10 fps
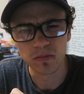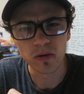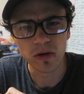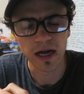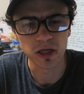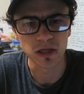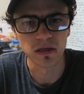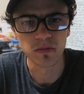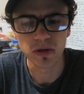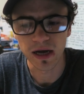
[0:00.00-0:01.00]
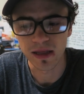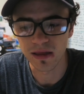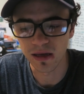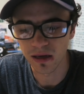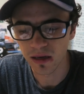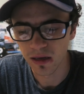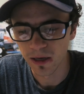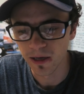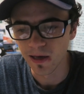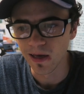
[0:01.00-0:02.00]
board, actually, in the book, I think.
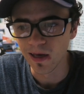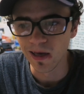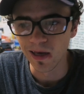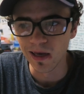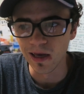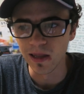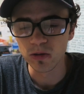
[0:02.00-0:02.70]
And